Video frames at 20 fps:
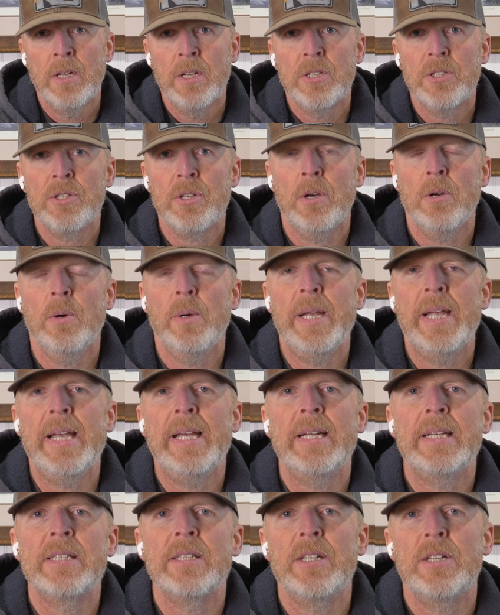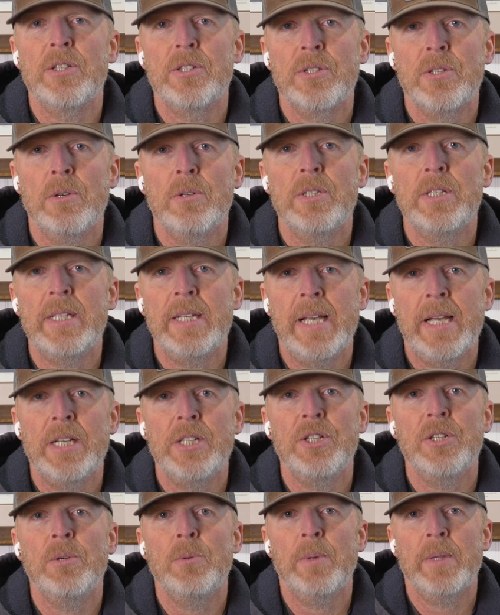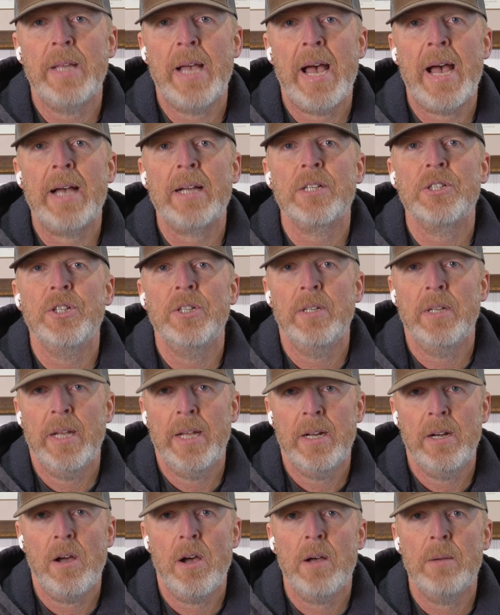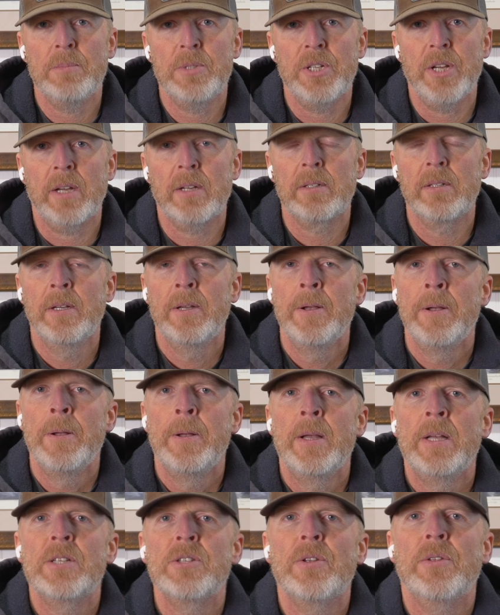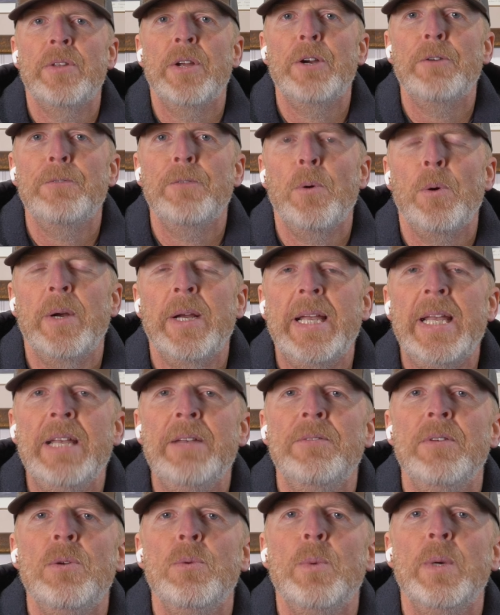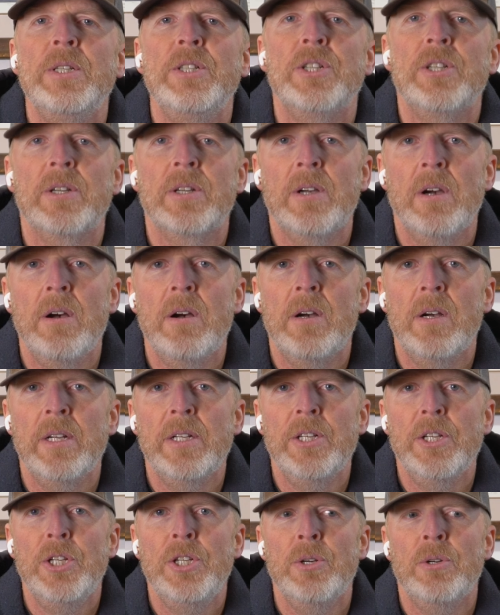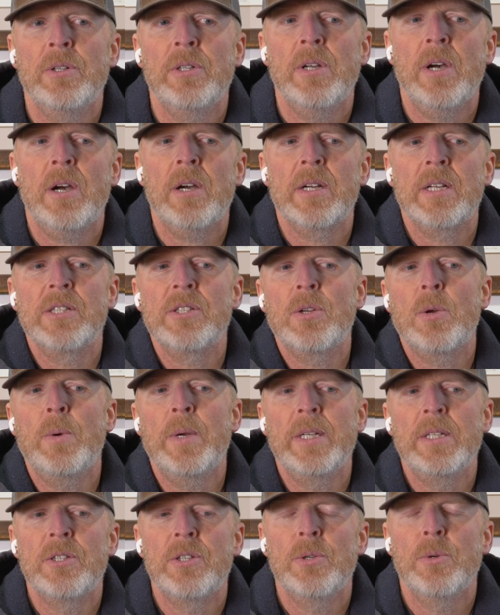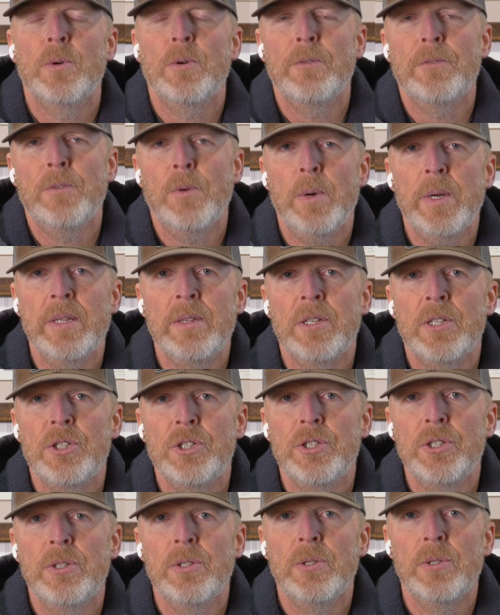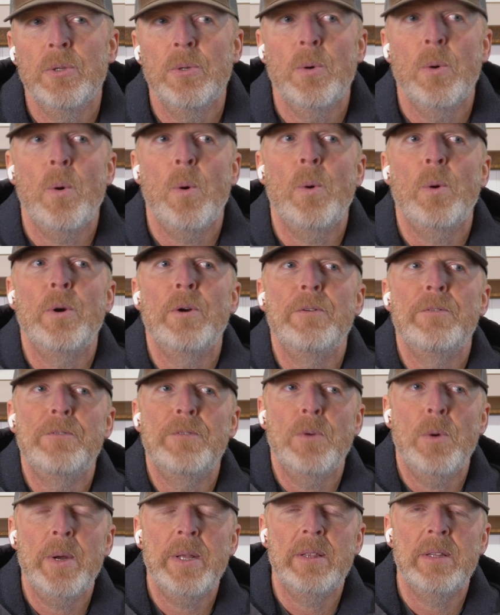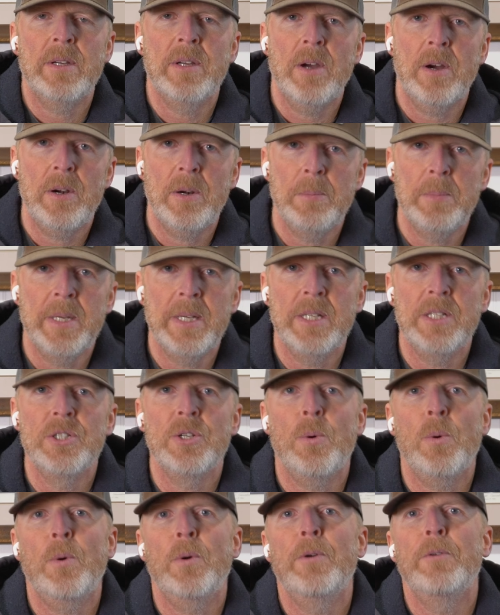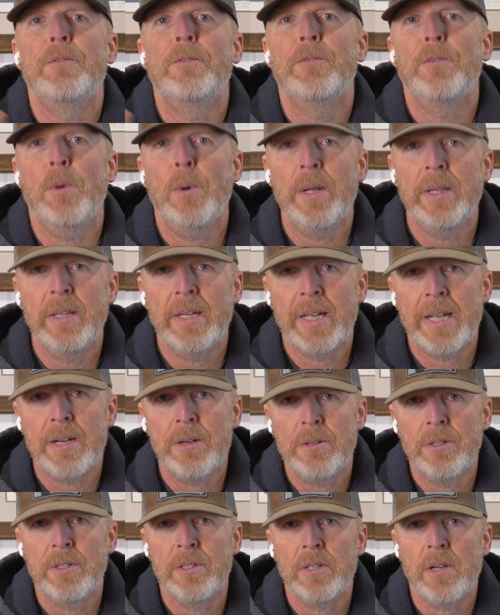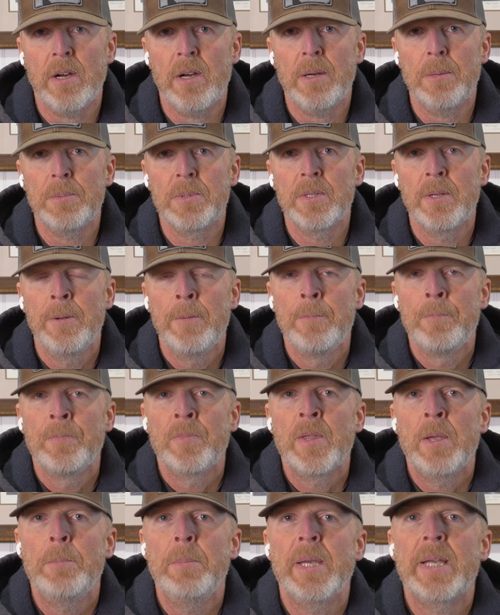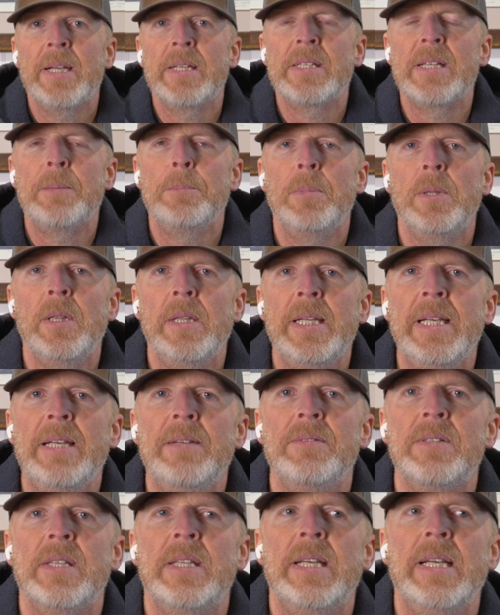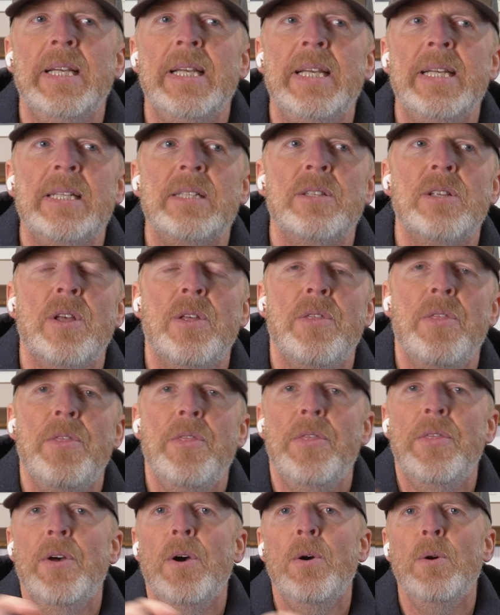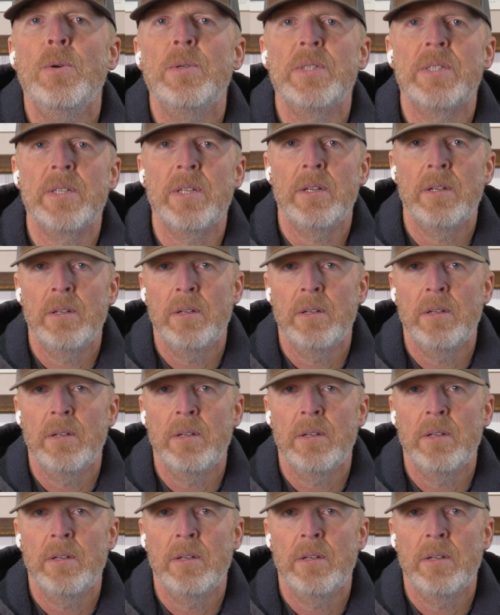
So it is an association with action and object. So therefore, even when you're gone, your dog is going to avoid the shoe or avoid the garbage or avoid the countertops because it believes that it's those